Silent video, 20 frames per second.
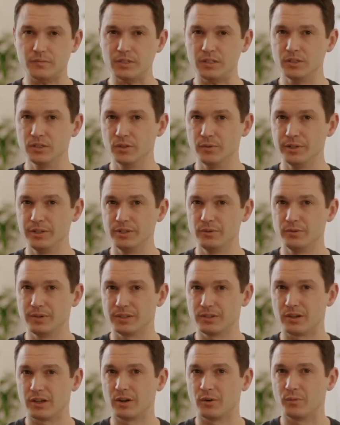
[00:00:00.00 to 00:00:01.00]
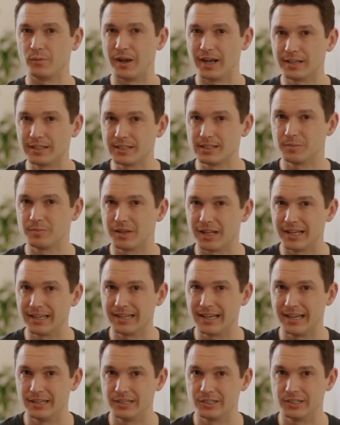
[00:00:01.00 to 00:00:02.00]
So we do what's called a rectus
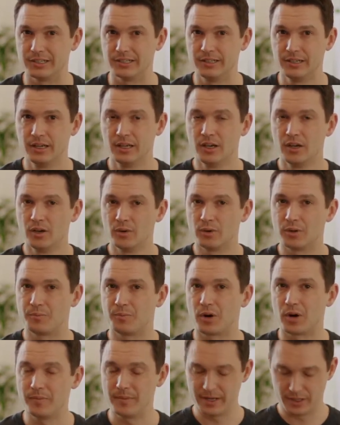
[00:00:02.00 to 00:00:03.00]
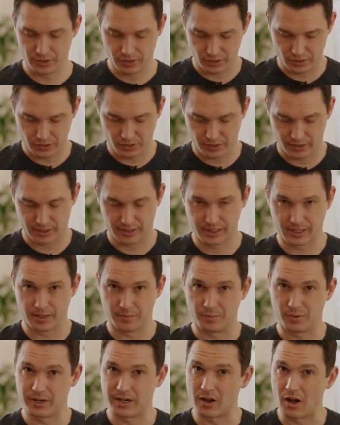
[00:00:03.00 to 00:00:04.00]
plication with permanent suture that's going to
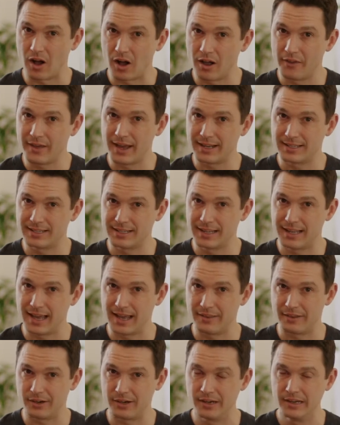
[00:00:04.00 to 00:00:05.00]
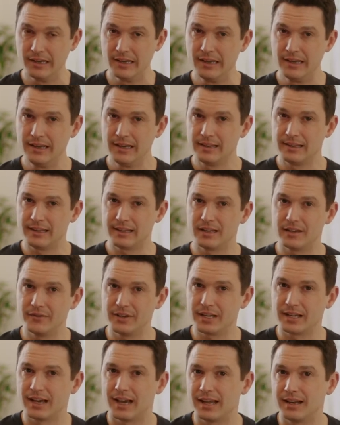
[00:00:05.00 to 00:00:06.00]
bring all that together. Think of
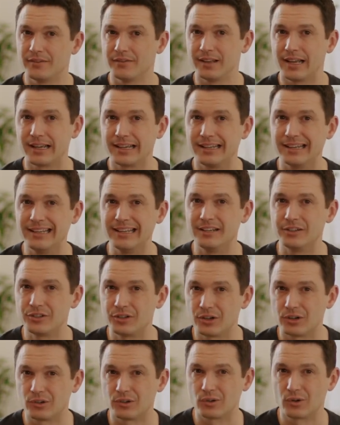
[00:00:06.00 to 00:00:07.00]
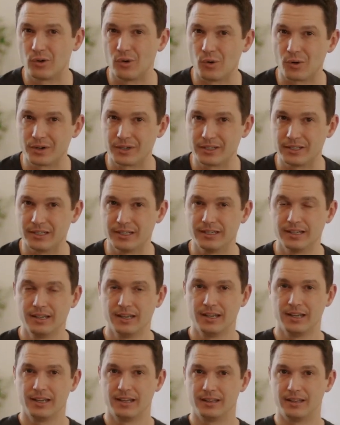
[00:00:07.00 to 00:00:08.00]
it kind of like an internal corset
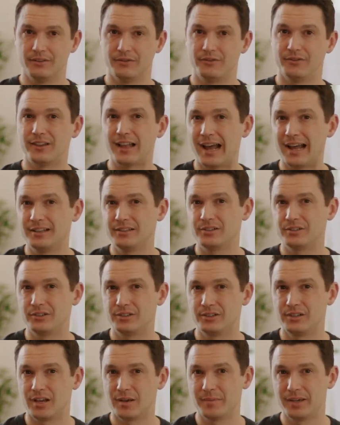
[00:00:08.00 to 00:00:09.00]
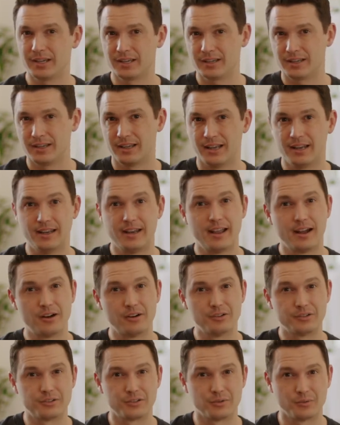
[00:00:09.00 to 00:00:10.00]
that flattens your stomach and
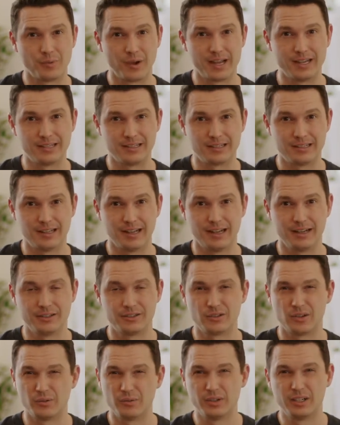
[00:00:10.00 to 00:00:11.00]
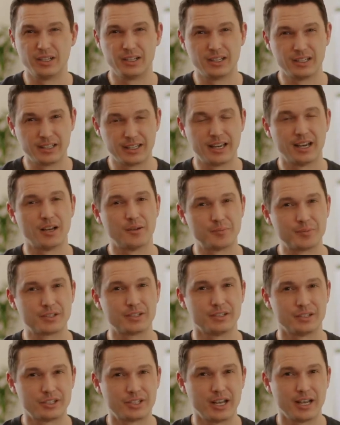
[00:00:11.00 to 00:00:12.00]
narrows your waistline. So it really helps
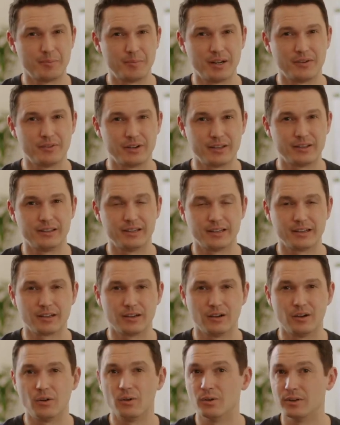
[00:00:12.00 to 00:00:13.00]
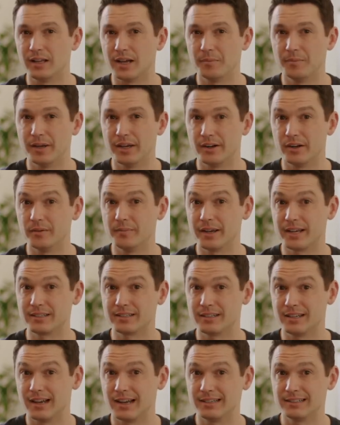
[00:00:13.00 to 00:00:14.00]
to shape everything a whole lot better and makes
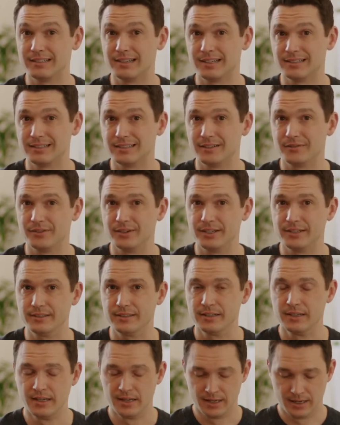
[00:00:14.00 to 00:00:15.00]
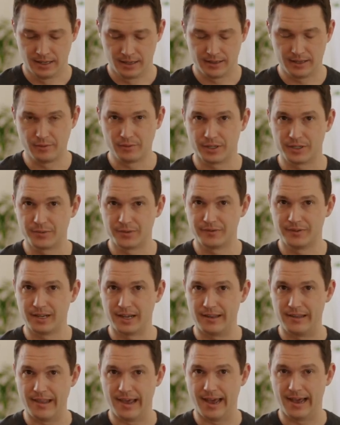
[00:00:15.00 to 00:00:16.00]
a nice difference. Then once we've
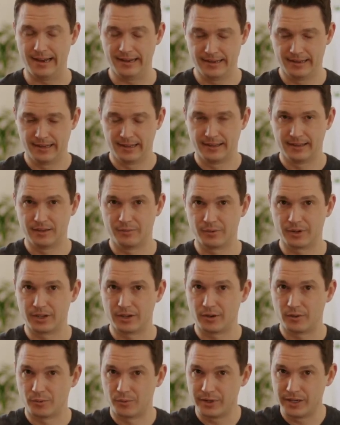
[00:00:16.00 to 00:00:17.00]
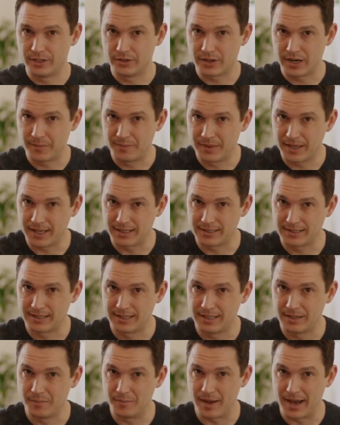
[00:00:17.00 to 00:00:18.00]
done that, then we're going to redrape that
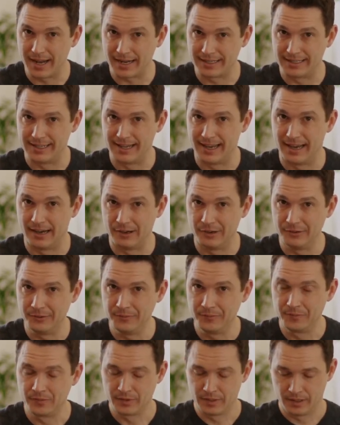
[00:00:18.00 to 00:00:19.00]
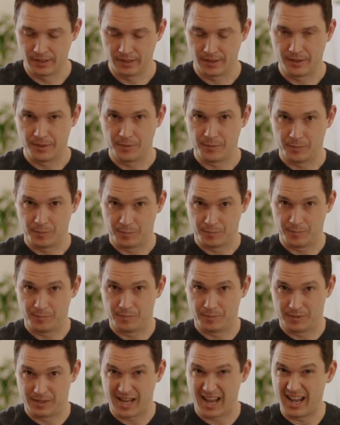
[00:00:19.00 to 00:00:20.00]
skin back down,
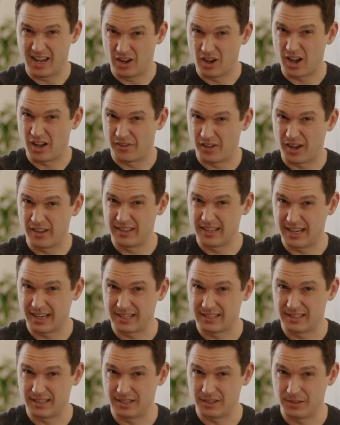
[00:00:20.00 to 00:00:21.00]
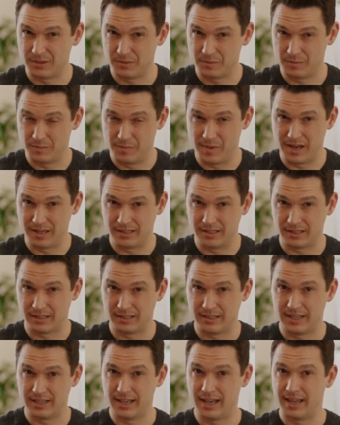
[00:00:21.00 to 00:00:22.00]
take off all the excess
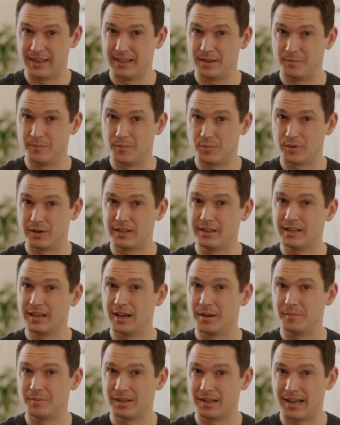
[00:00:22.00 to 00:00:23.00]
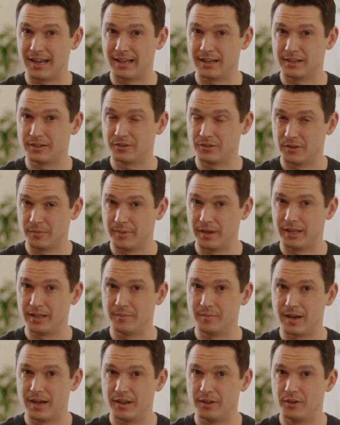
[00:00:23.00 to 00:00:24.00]
basically, and then bring the umbilicus or the belly
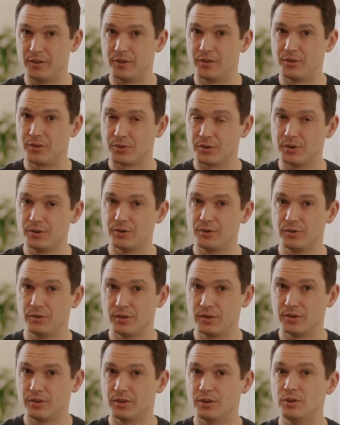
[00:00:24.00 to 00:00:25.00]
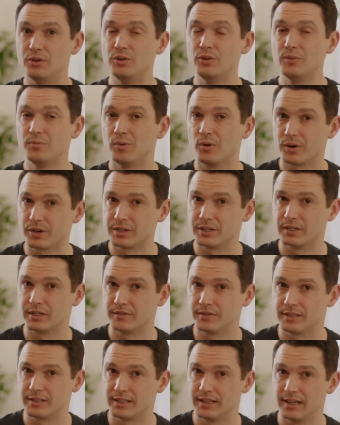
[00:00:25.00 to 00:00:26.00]
button through the new portion of
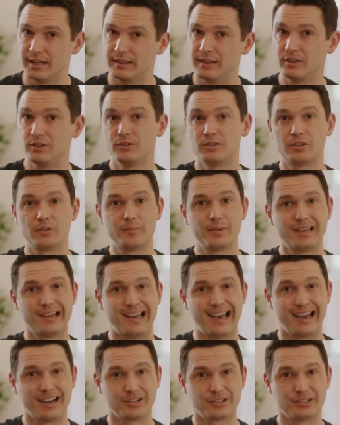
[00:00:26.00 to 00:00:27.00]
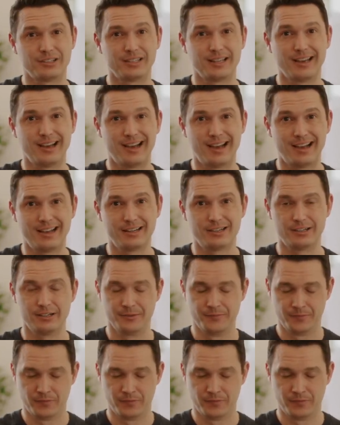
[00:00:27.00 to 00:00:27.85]
skin that used to be actually higher.